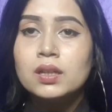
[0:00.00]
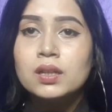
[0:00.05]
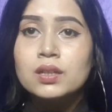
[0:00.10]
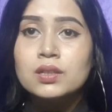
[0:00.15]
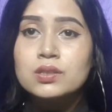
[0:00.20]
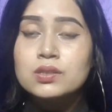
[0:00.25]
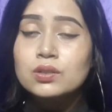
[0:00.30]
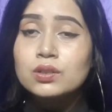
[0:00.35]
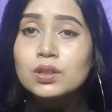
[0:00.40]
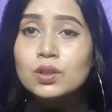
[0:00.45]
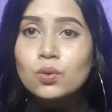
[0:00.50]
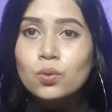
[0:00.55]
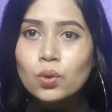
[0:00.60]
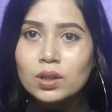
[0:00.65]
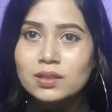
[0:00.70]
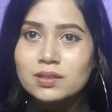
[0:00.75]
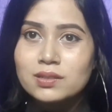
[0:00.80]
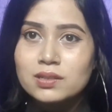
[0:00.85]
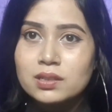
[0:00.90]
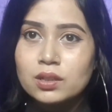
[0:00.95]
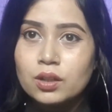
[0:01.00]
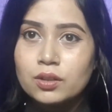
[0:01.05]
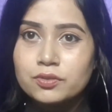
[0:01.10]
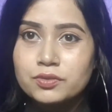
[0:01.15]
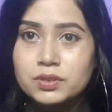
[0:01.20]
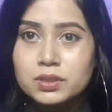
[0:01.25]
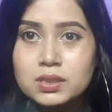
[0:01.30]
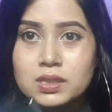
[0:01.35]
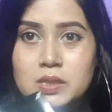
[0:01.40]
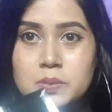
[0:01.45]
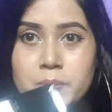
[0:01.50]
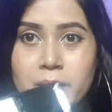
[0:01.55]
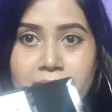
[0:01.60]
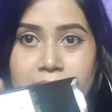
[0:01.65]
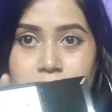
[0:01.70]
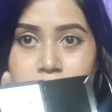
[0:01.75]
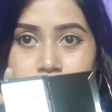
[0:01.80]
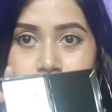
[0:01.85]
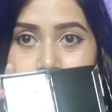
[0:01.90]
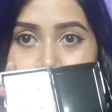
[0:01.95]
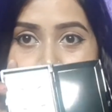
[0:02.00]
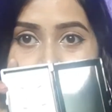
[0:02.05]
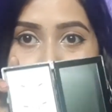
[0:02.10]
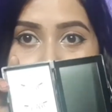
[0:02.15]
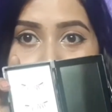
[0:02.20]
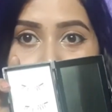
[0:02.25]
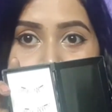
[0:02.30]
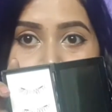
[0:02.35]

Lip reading: So the quality of these magnets